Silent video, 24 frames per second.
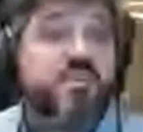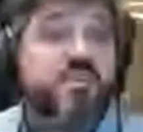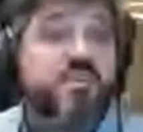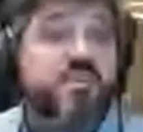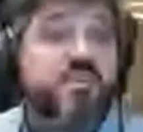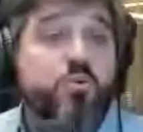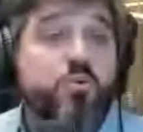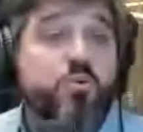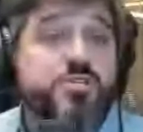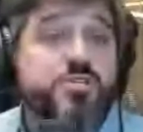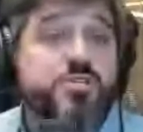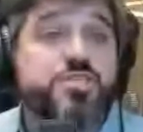
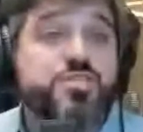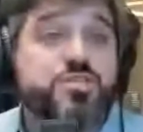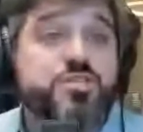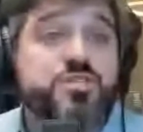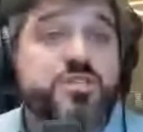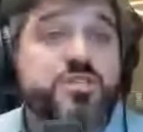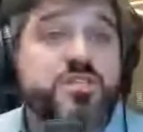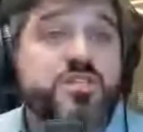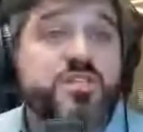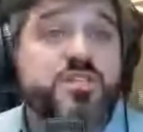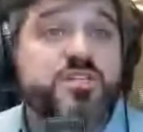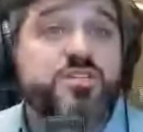force
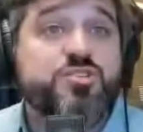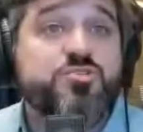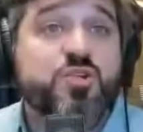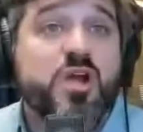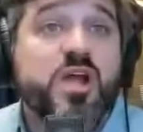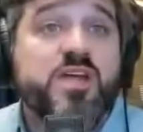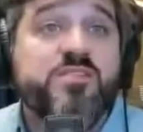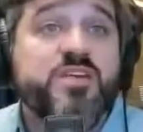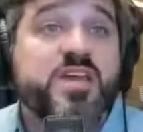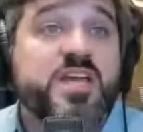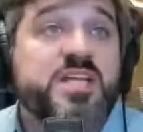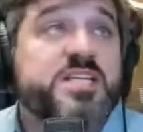
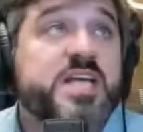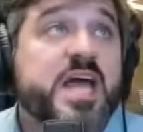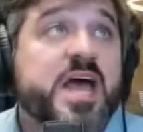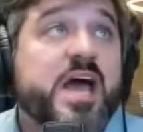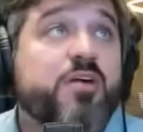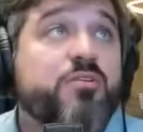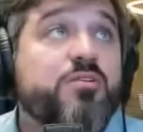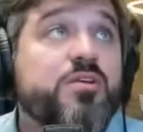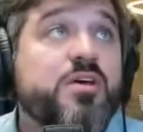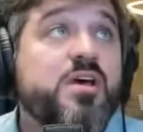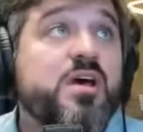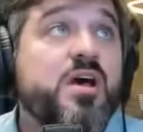driving it
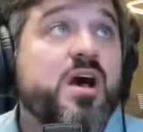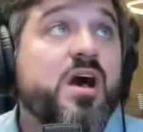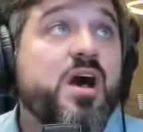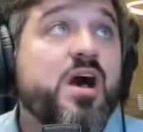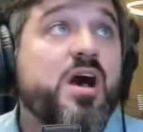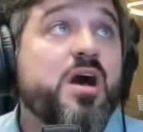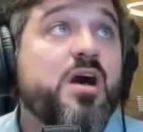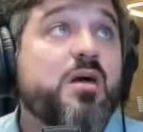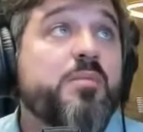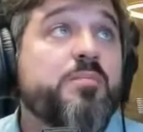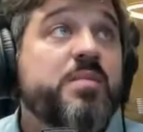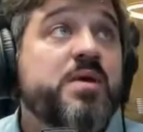down.
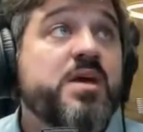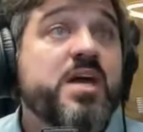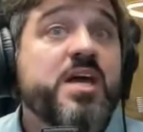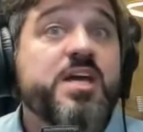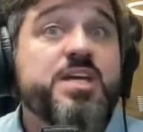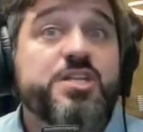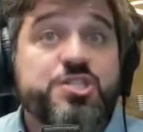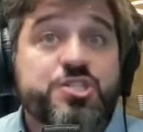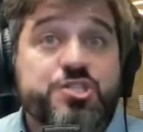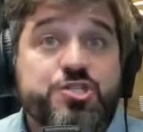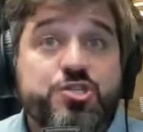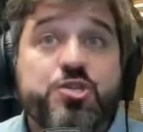
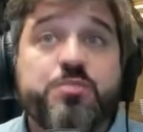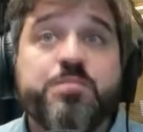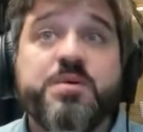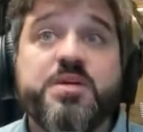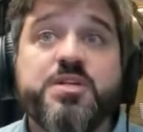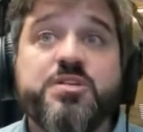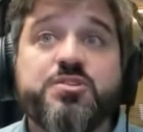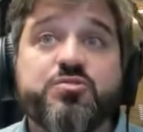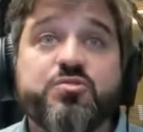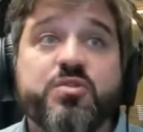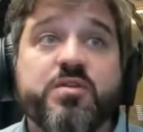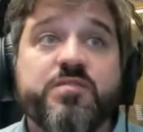It should
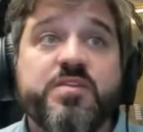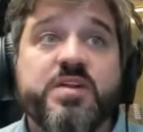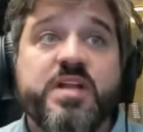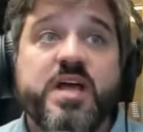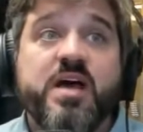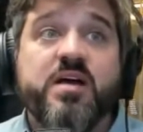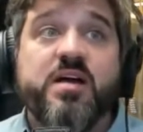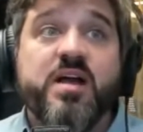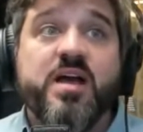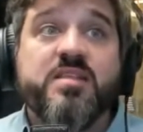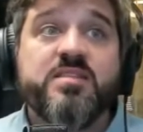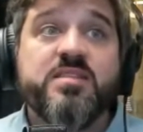be driven
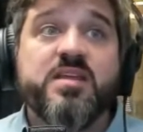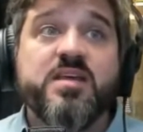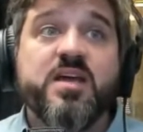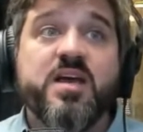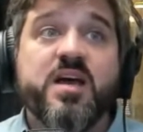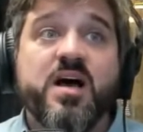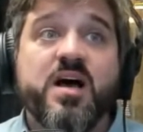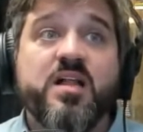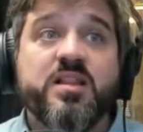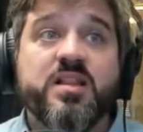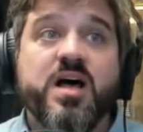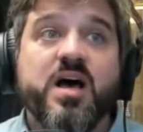down, I
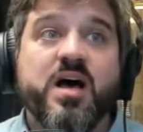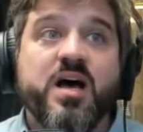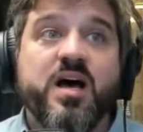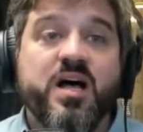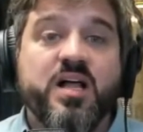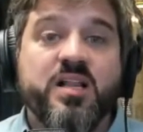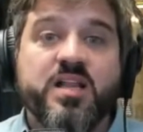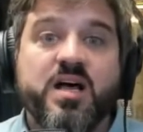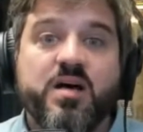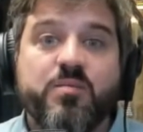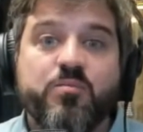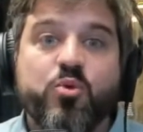think, a
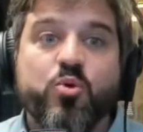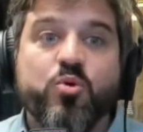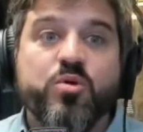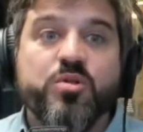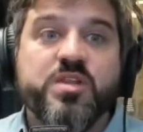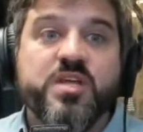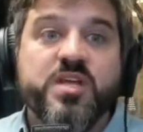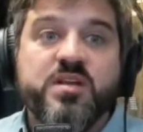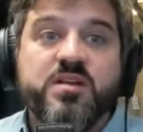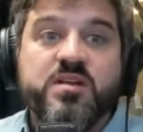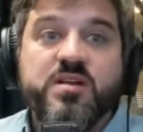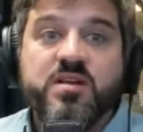lot more
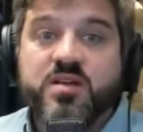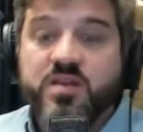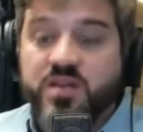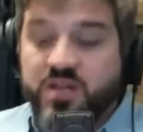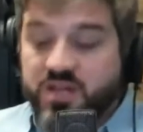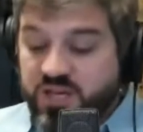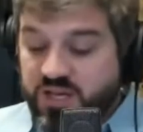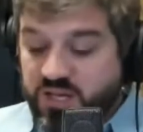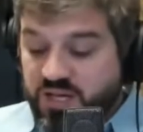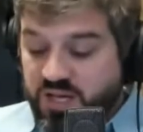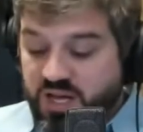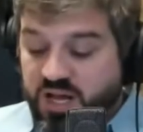than
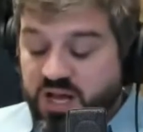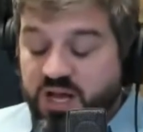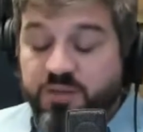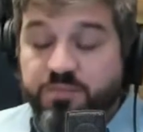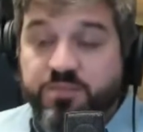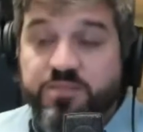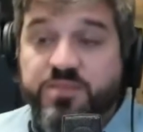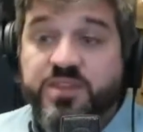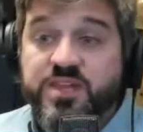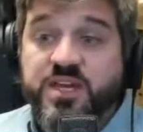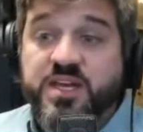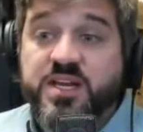
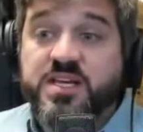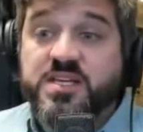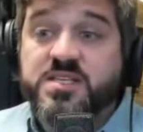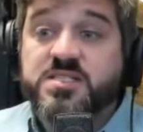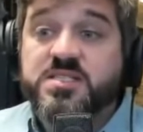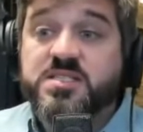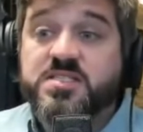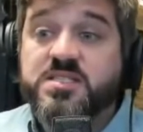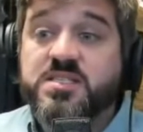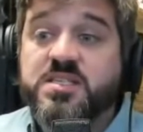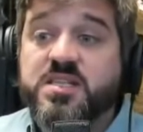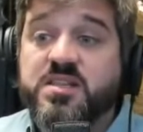
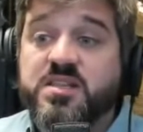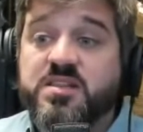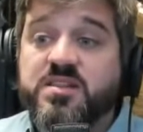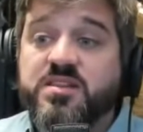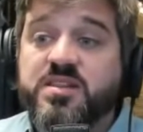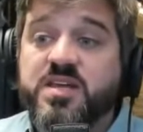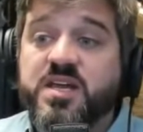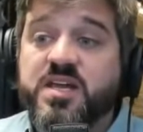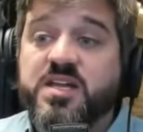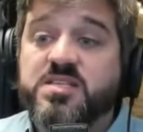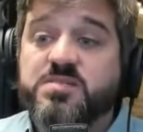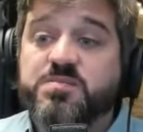is
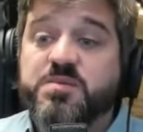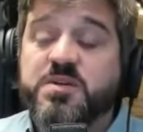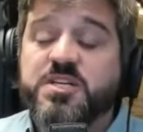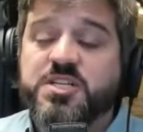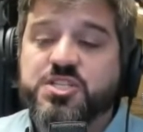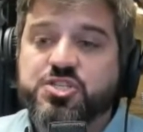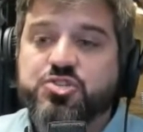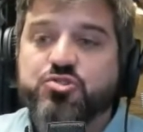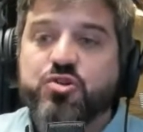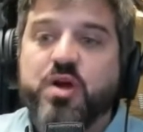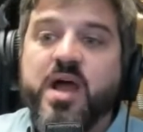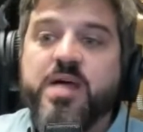being
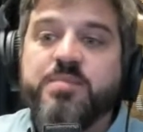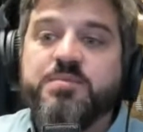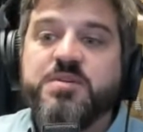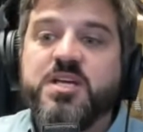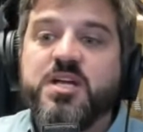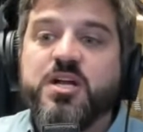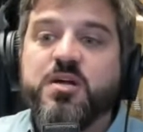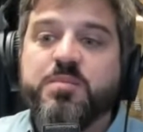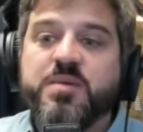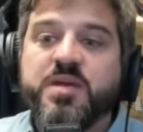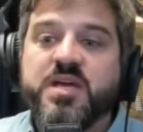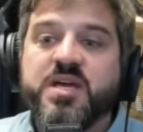described
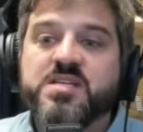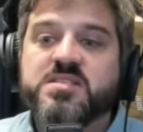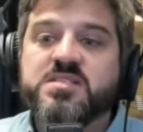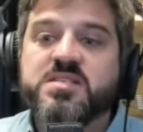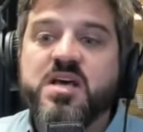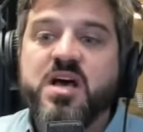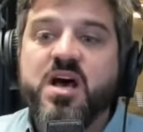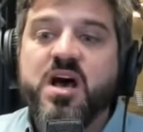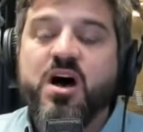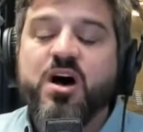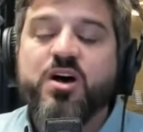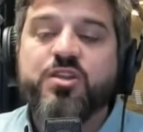here, because
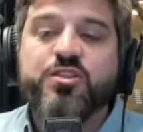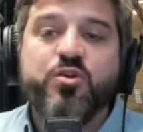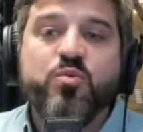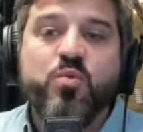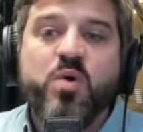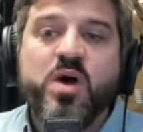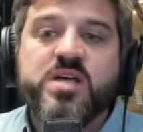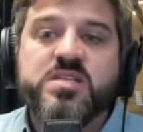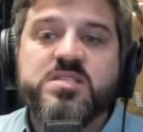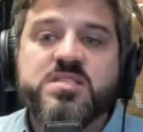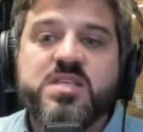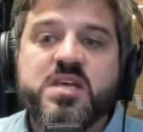
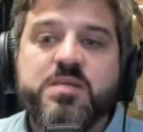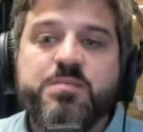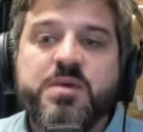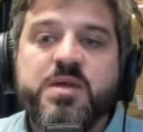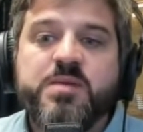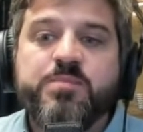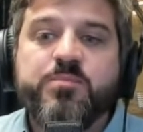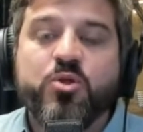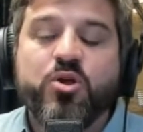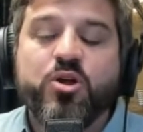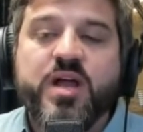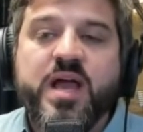otherwise then
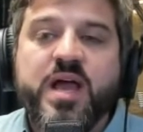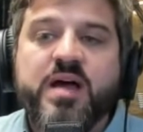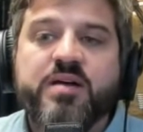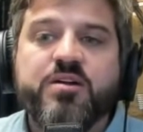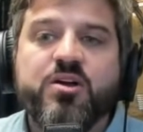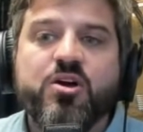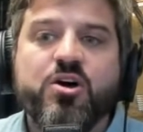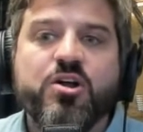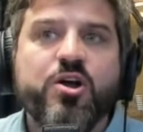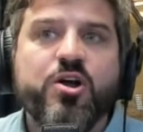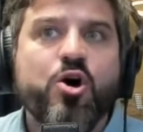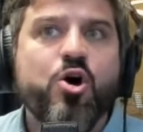people are
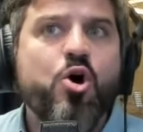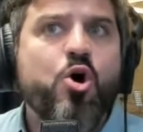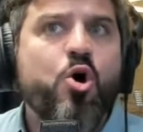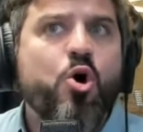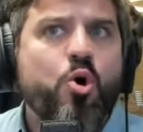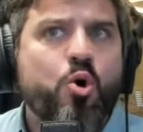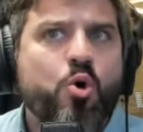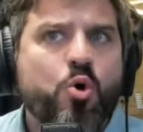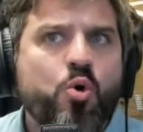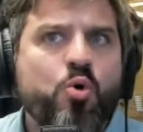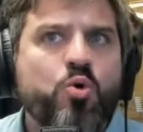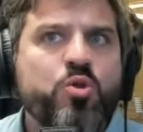counting on a
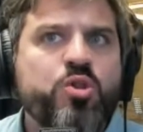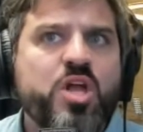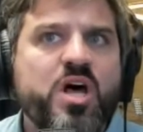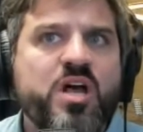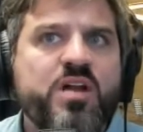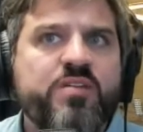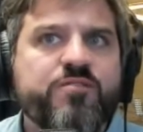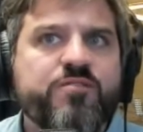whole lot